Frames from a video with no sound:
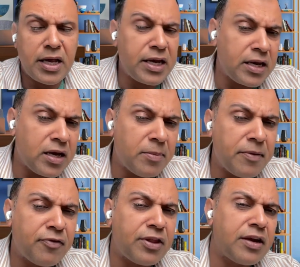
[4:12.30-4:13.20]
again,
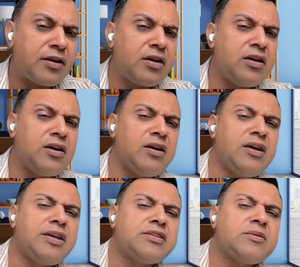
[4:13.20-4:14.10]
before that,
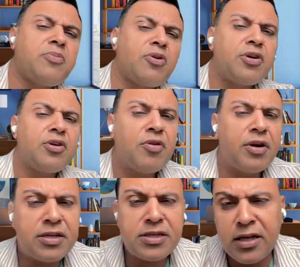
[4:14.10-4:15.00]
it is important to
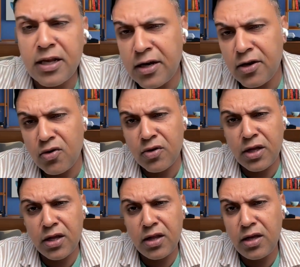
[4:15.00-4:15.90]
understand that
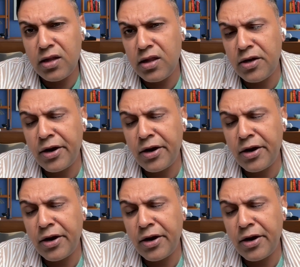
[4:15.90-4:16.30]
the